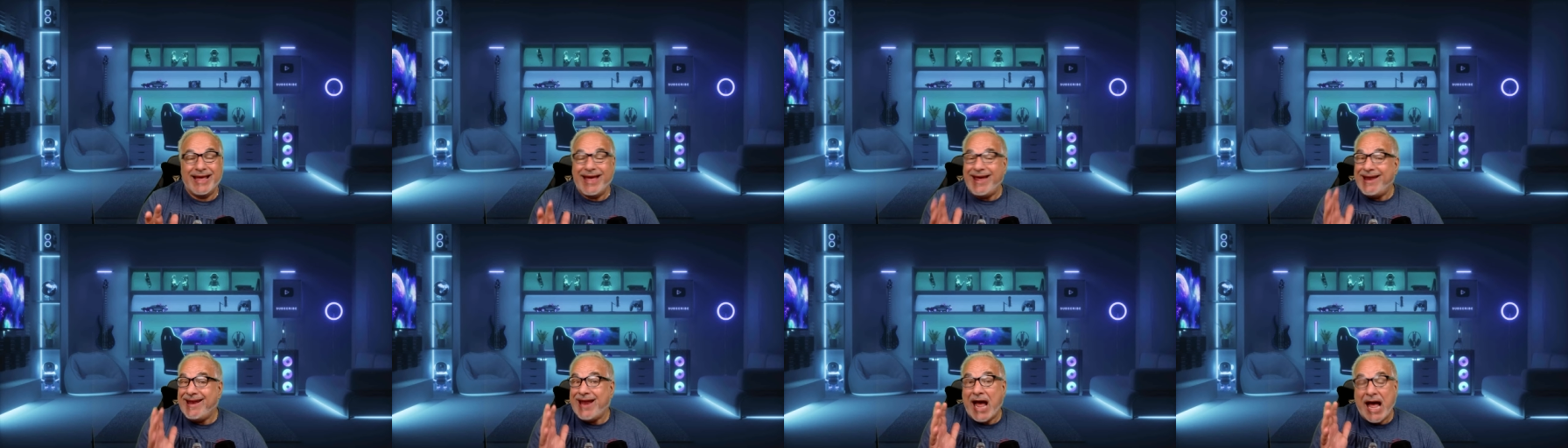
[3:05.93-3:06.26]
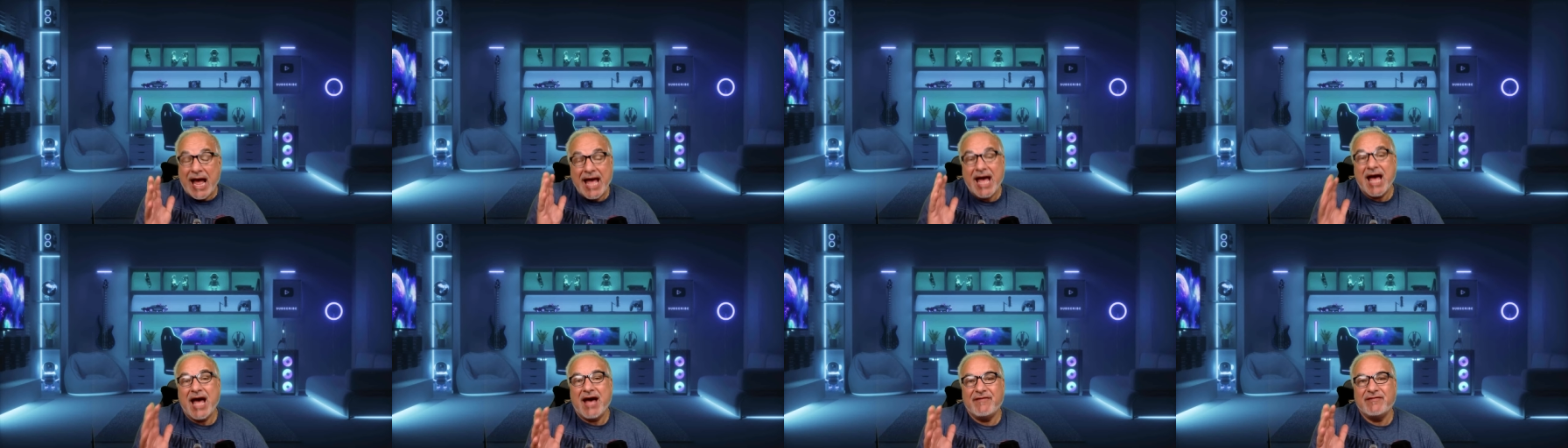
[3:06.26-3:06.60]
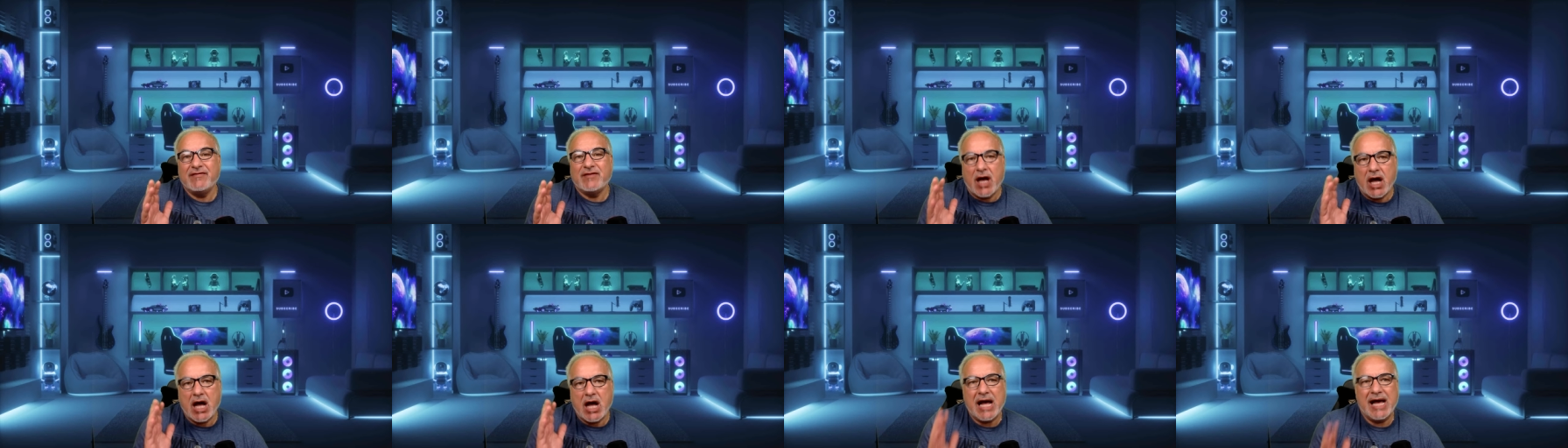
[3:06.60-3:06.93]
And I have
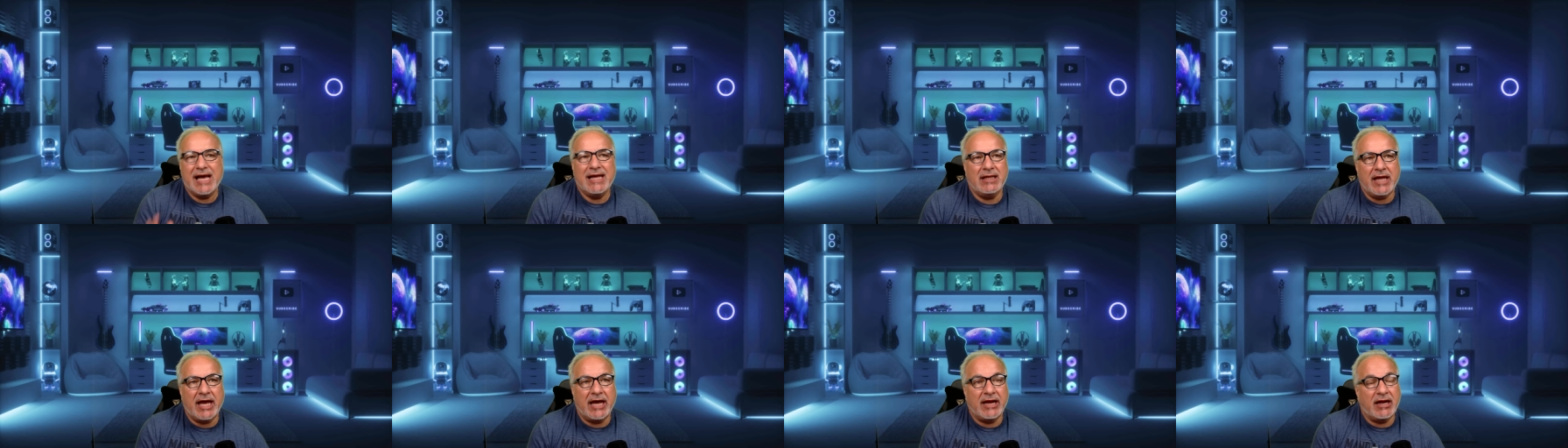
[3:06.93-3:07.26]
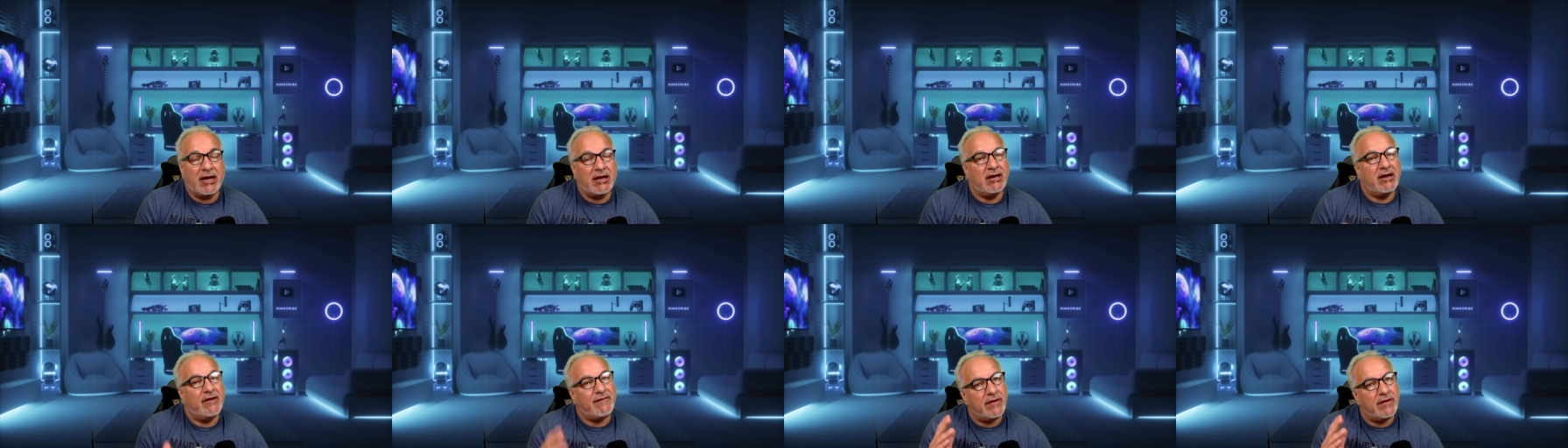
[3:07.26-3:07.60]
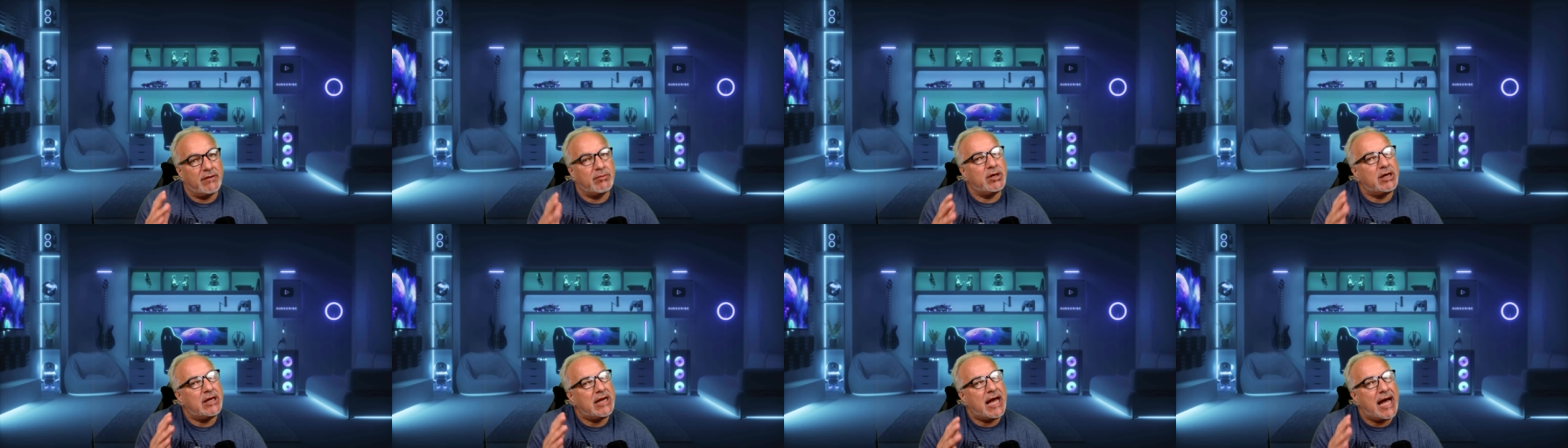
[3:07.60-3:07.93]
to highlight it. If I'm
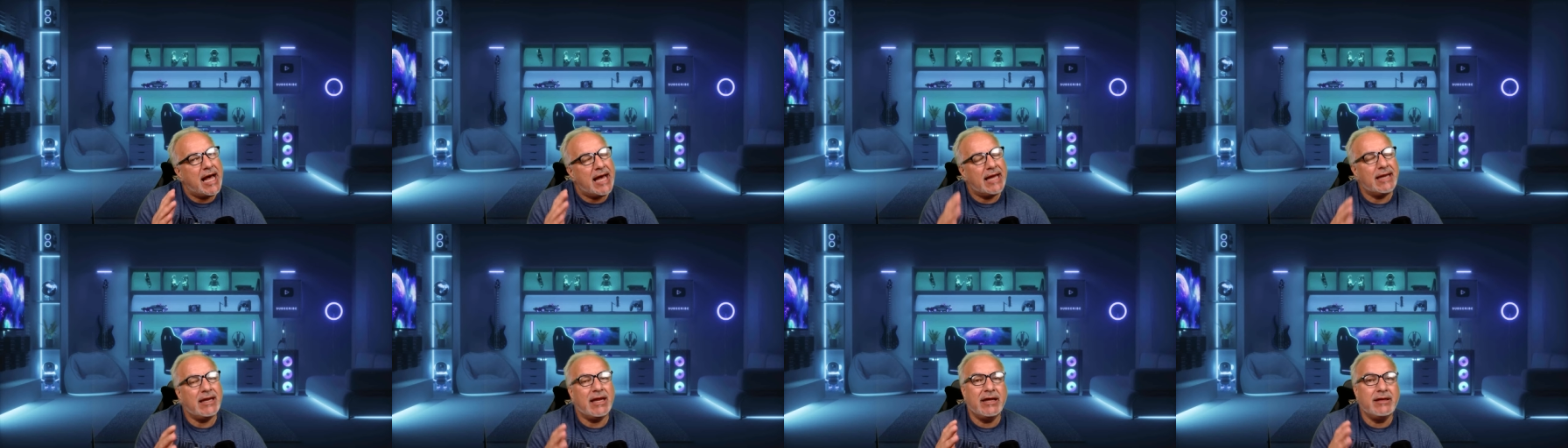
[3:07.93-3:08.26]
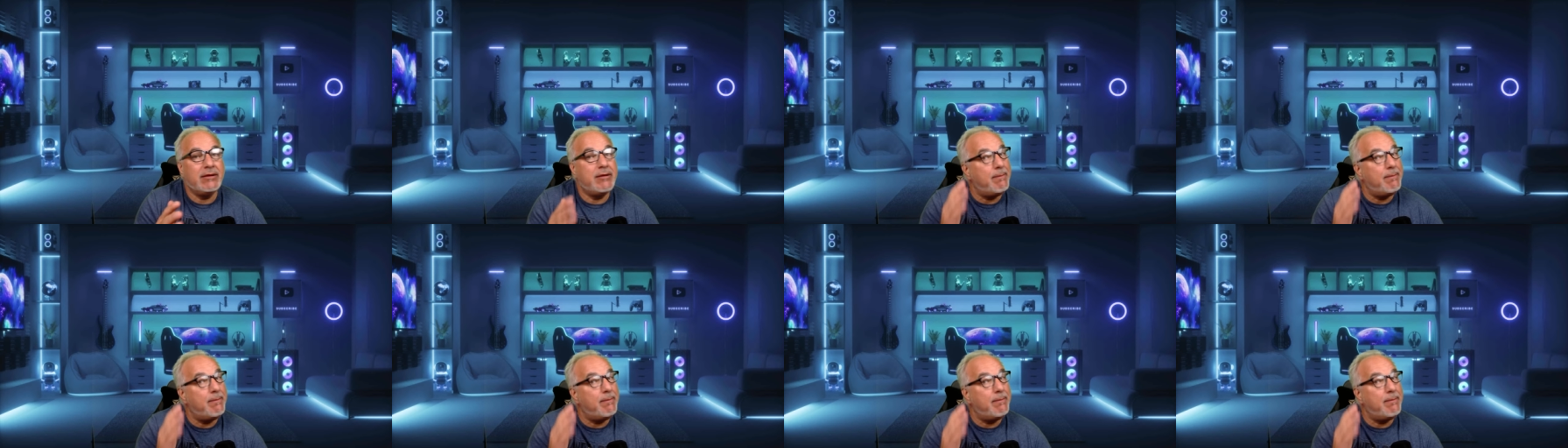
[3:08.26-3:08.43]
going to highlight